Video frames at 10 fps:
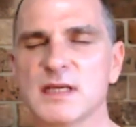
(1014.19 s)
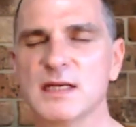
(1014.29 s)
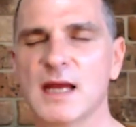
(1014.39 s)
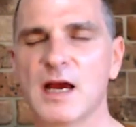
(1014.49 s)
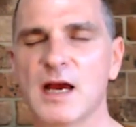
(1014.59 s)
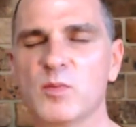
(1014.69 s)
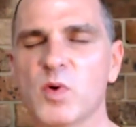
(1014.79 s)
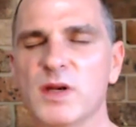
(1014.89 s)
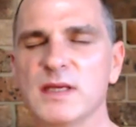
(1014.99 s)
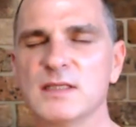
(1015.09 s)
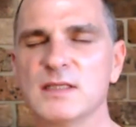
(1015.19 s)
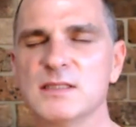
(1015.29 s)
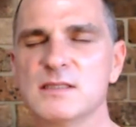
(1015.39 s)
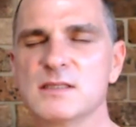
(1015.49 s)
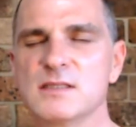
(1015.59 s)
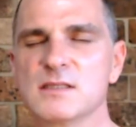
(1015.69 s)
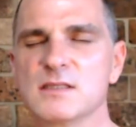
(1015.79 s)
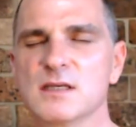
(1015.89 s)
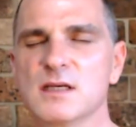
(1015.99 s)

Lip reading: in our bodies,